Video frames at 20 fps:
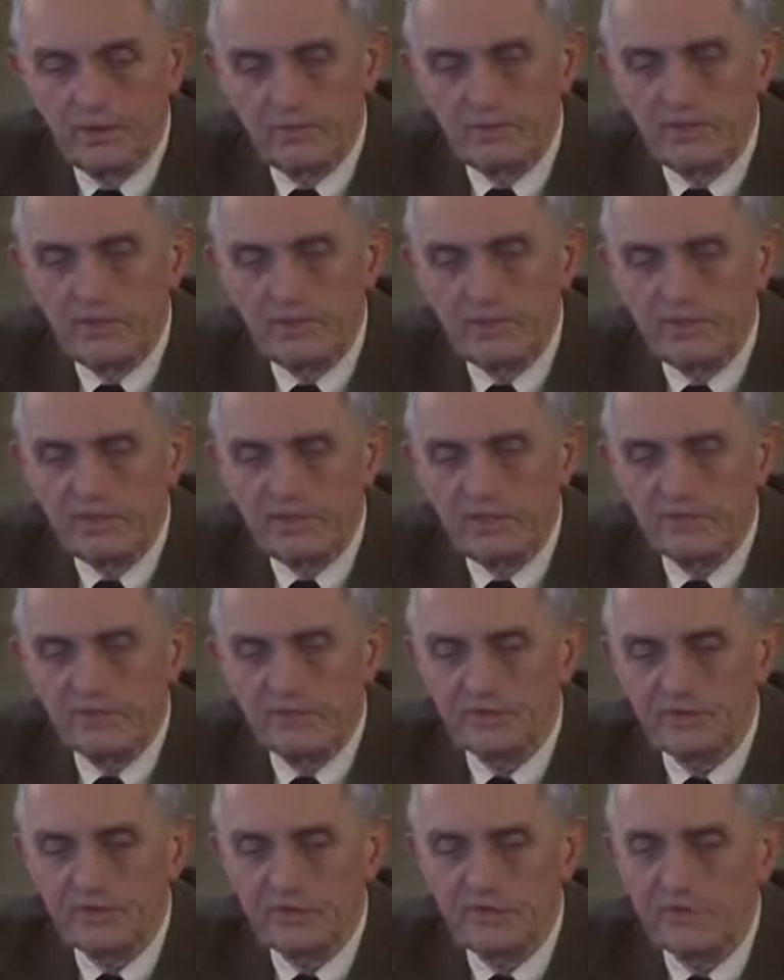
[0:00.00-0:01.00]
will be
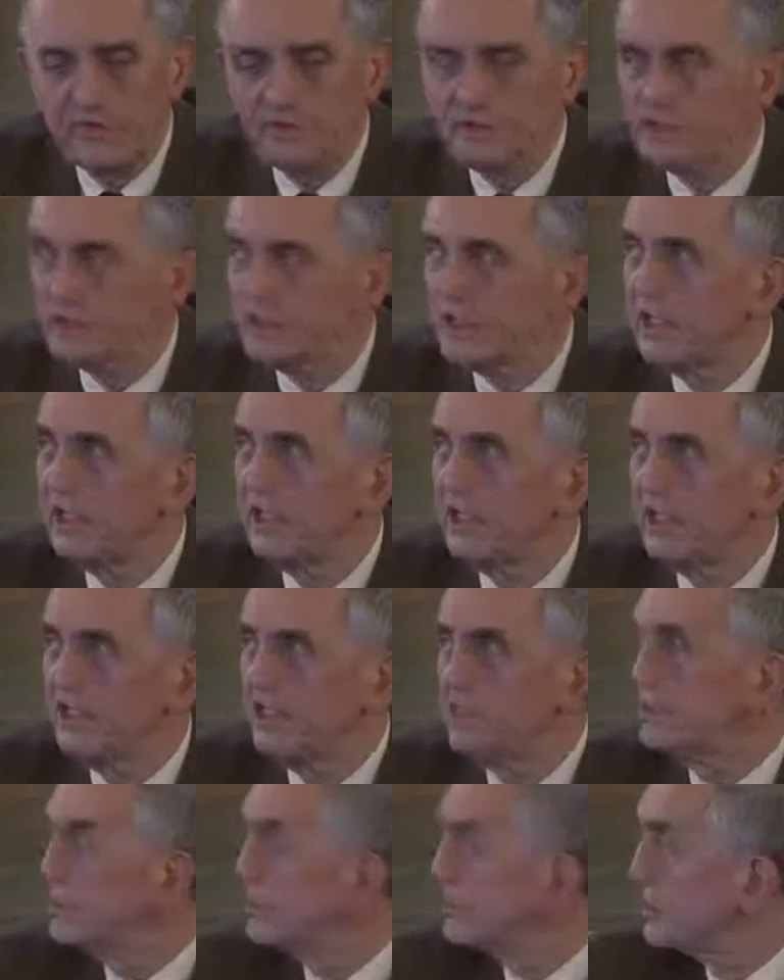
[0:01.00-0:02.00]
for no
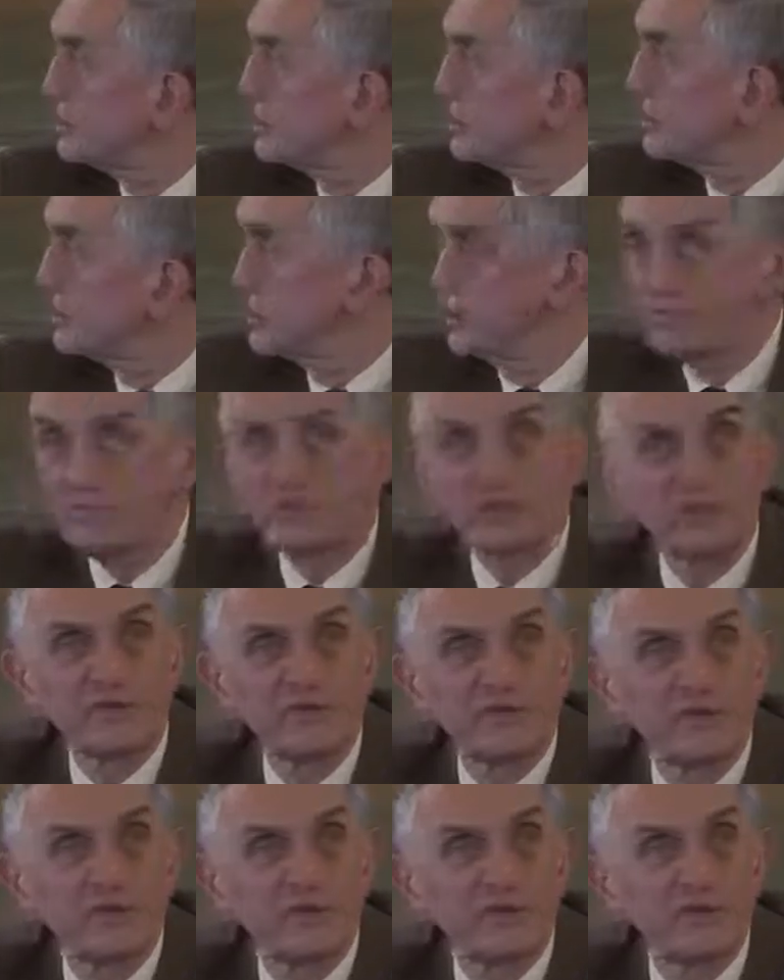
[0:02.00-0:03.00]
change, but the
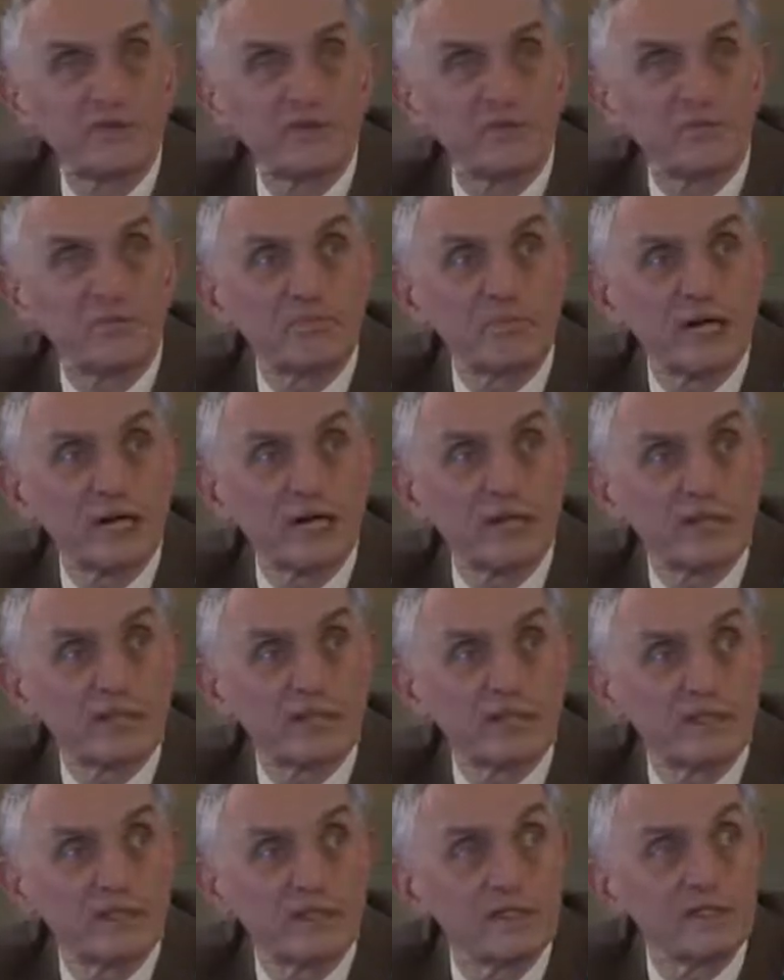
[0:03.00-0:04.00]
fiscal
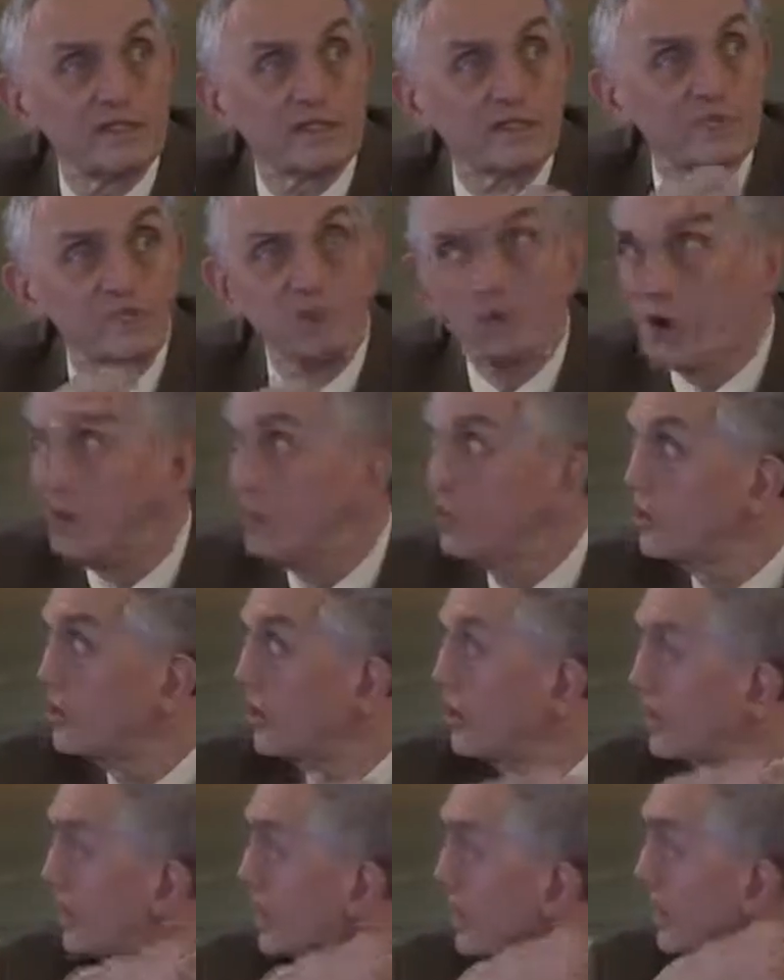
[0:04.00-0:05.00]
pact is a
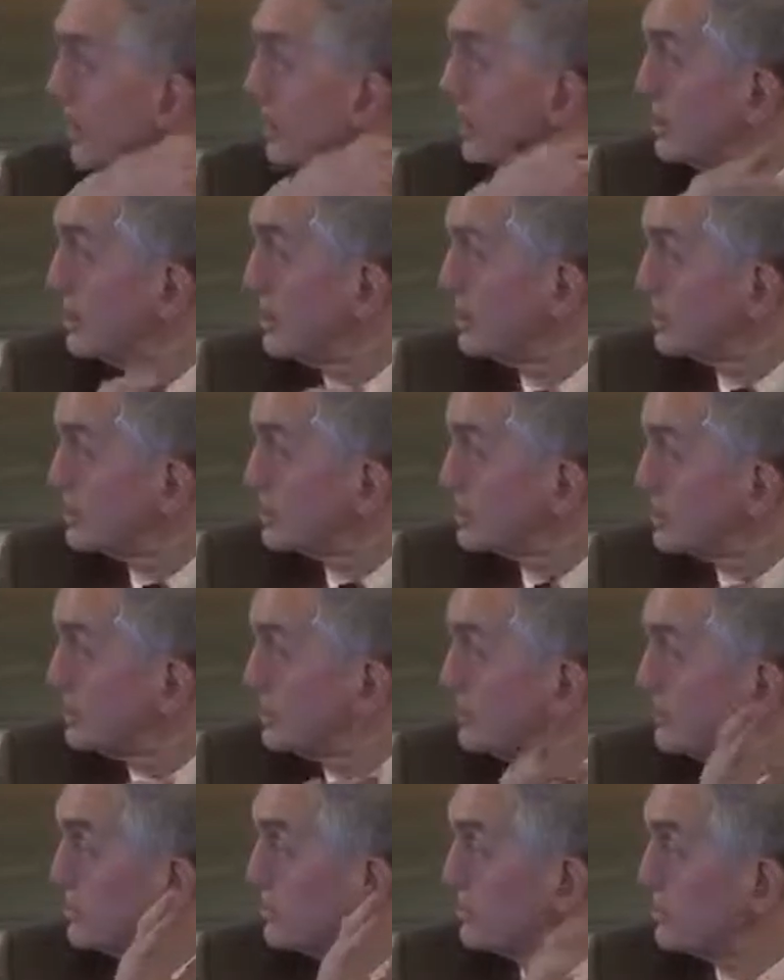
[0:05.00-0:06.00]
rolling
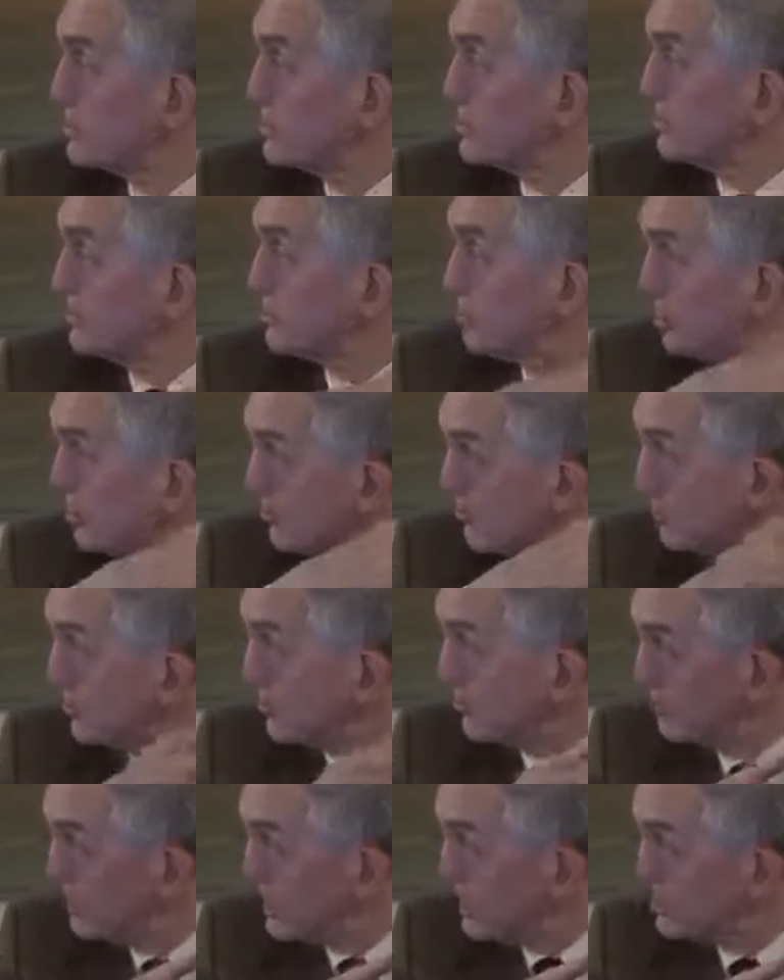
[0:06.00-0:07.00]
series of there
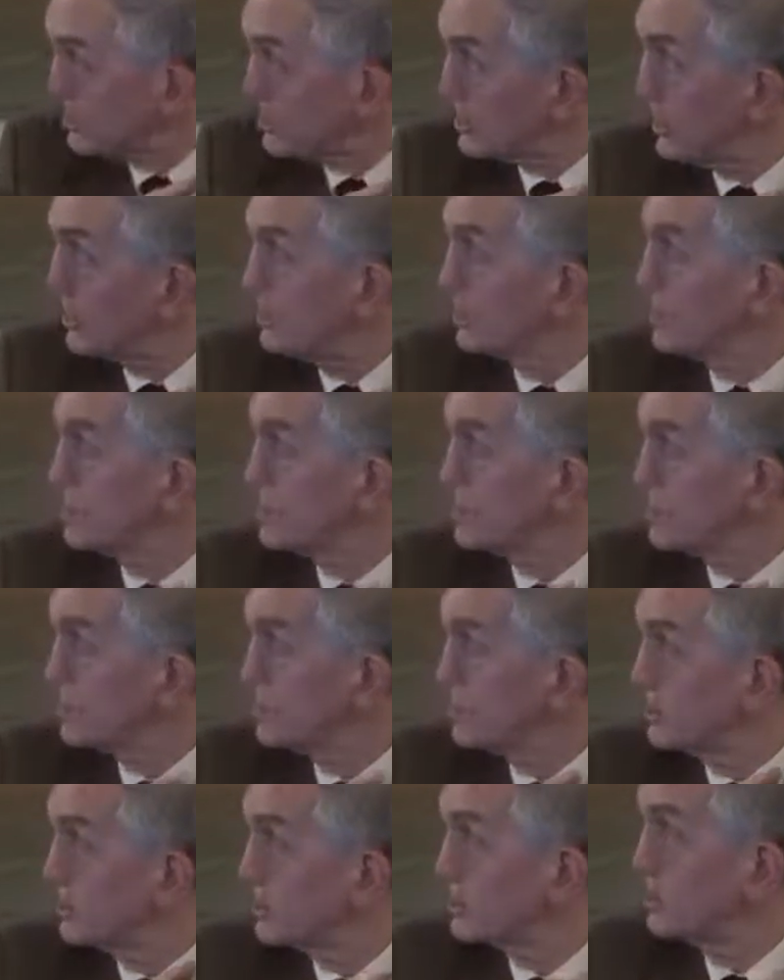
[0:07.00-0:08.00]
will be changes.
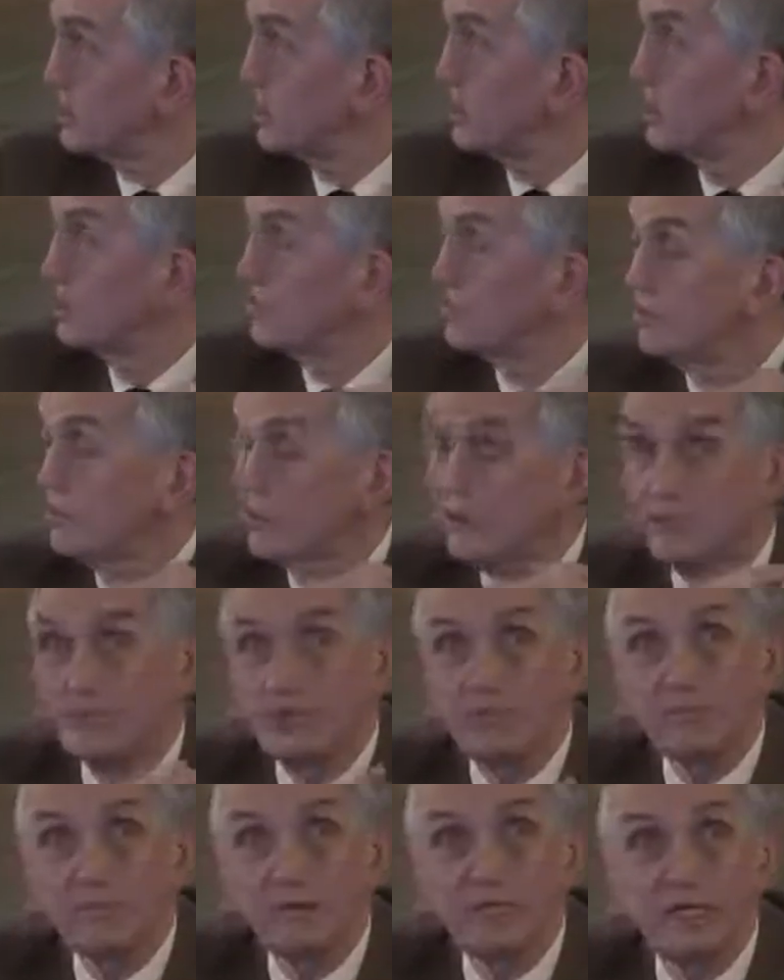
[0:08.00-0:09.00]
Will
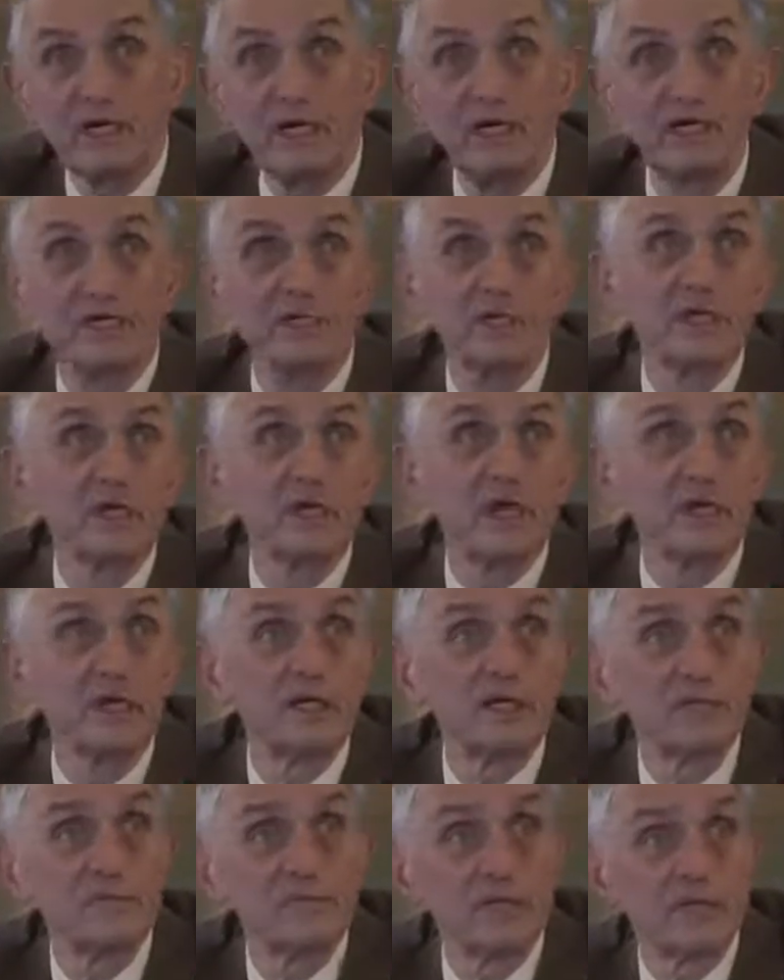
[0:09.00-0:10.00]
we be like the
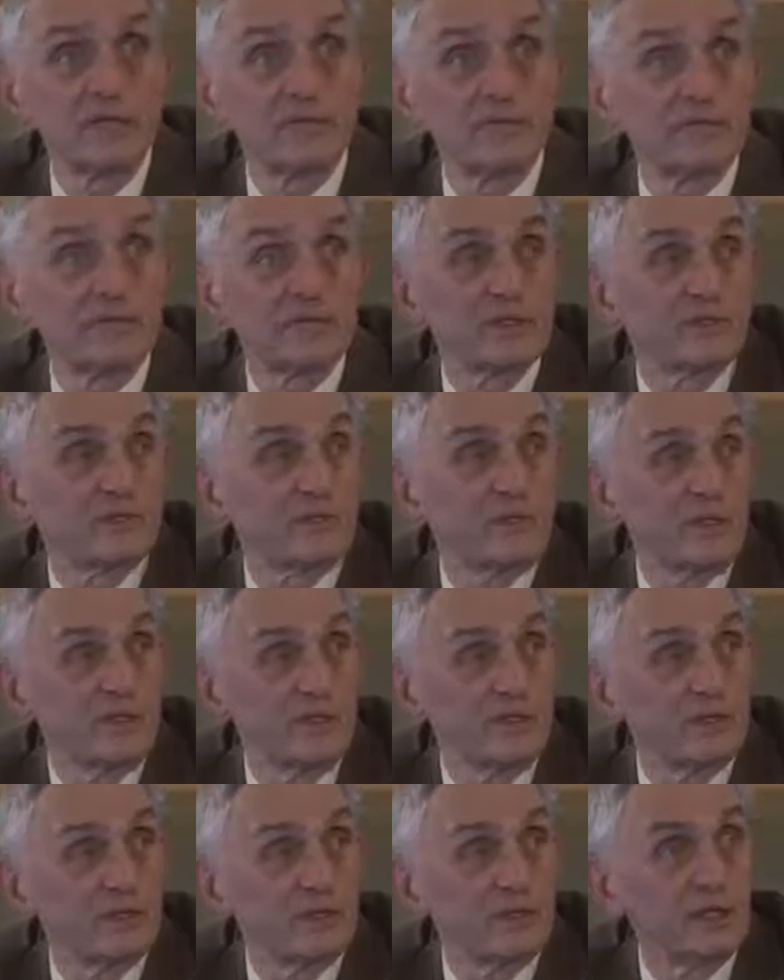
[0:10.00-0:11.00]
IMF, which would
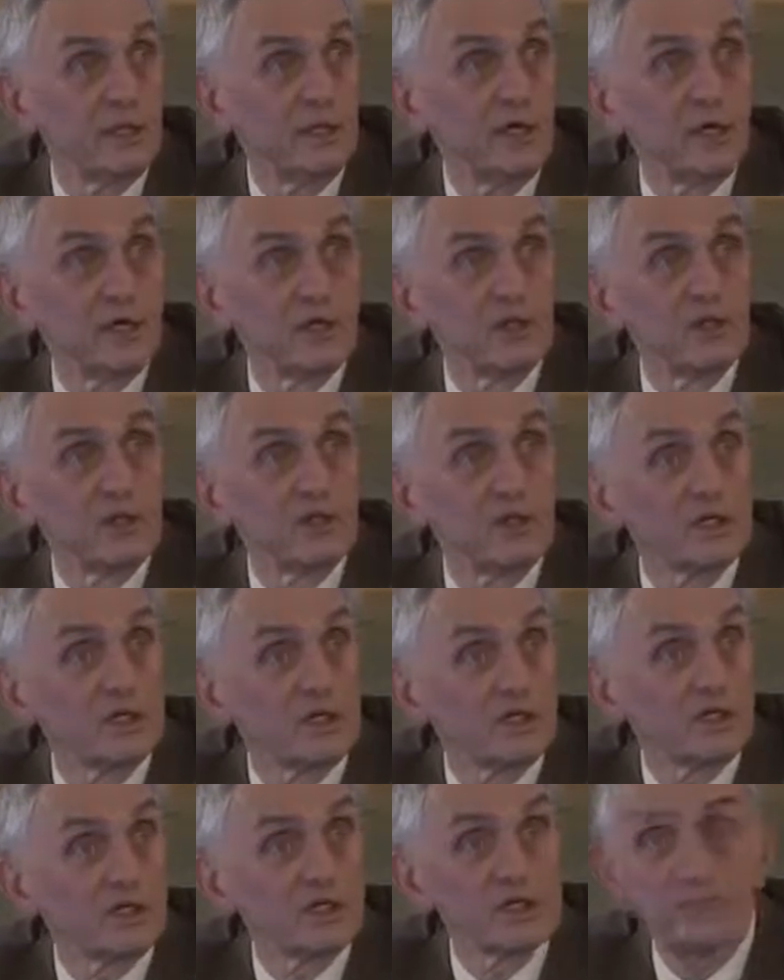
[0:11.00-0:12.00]
even look
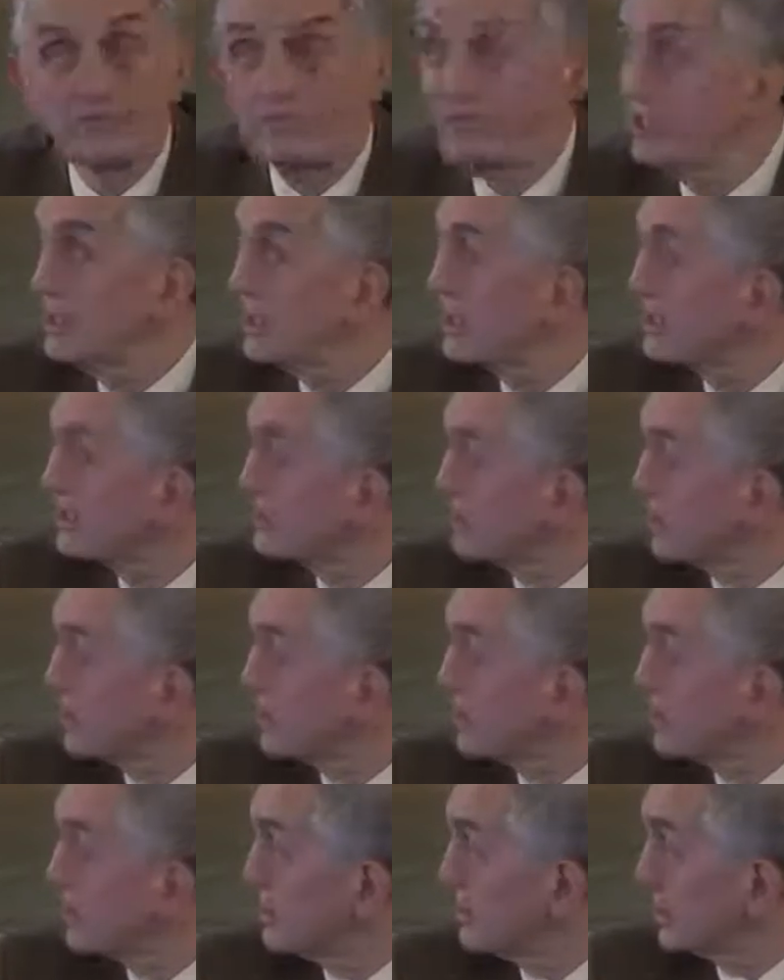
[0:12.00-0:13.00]
at the Swedish
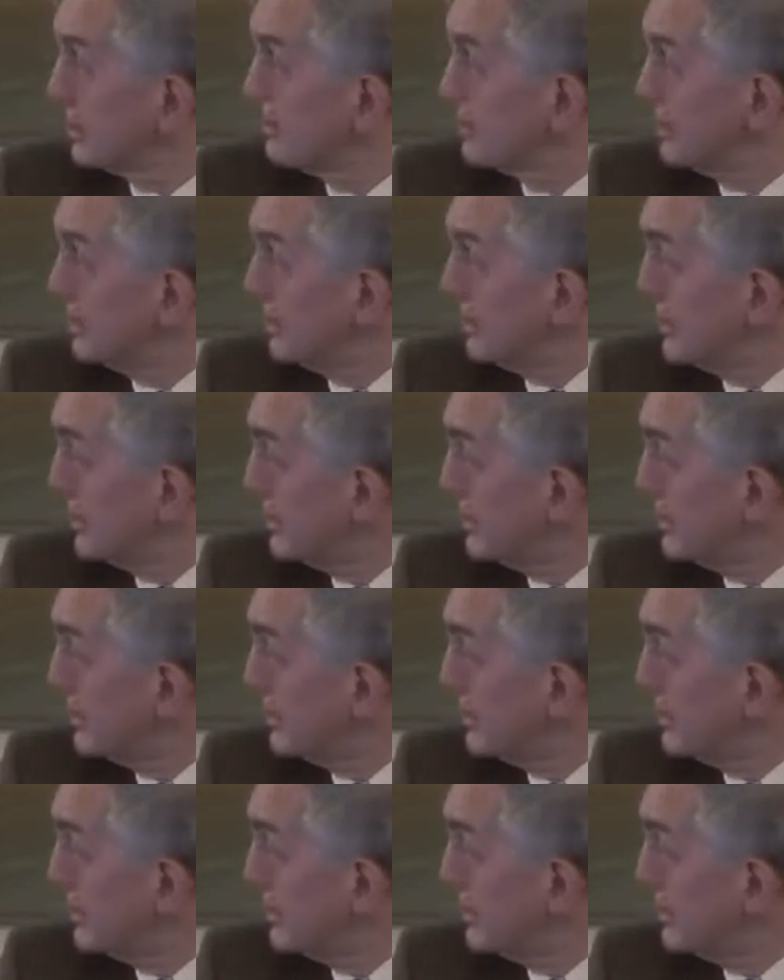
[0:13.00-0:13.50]
economy?